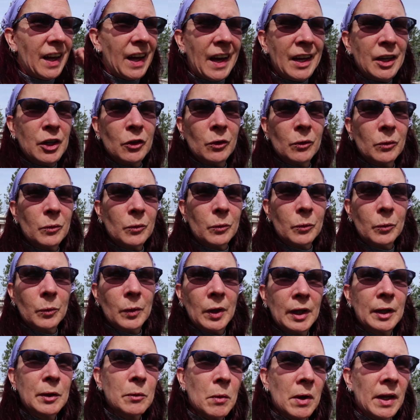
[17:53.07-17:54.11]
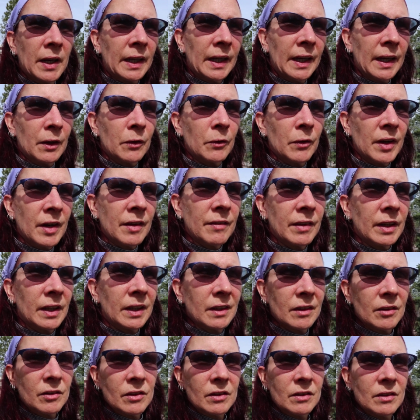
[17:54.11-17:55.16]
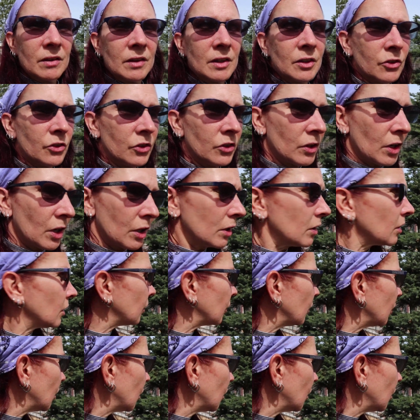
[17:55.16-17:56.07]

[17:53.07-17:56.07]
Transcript: I don't really want to get rid of it because this is our